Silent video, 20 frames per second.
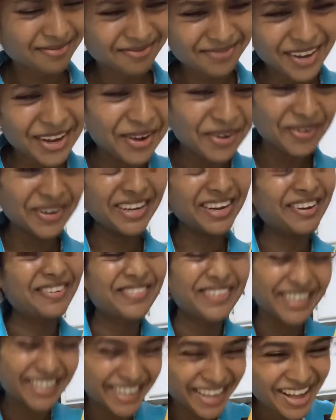okay,
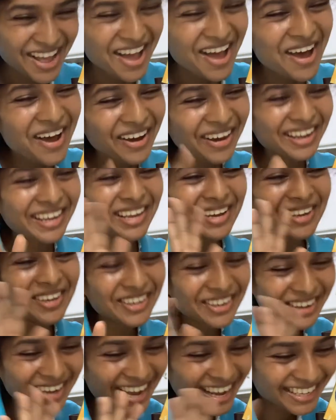
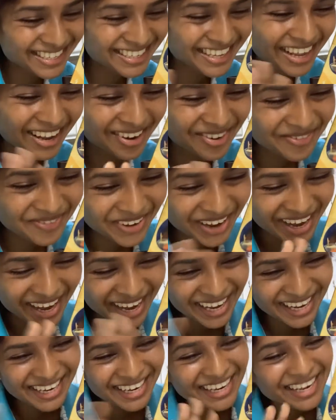you guys get it.
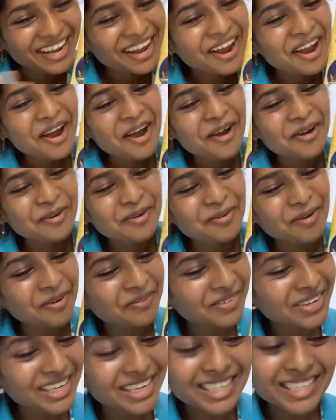Bye. Remember,
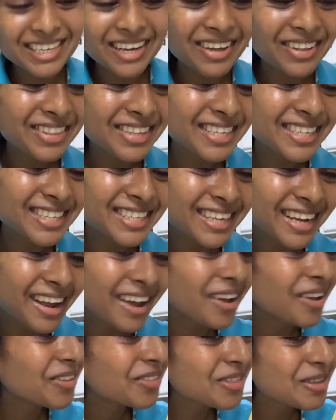eat healthy, stay
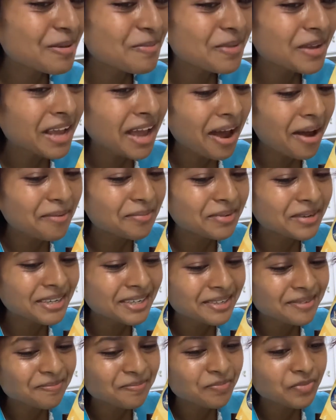healthy, be
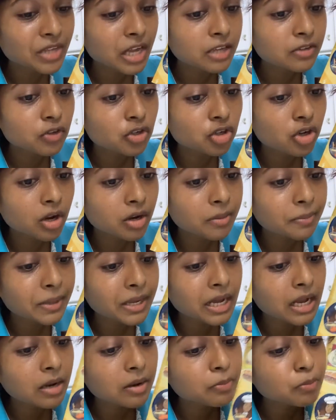happy. Thanks for joining me.
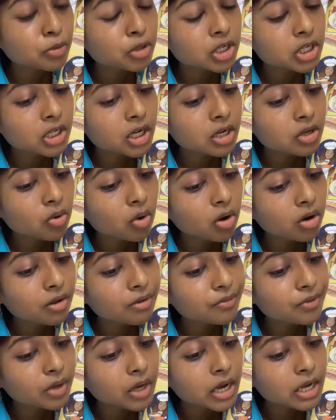I appreciate all of
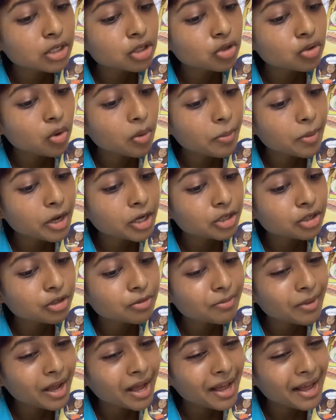you guys so much.
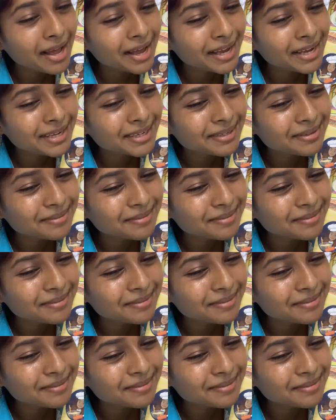Bye.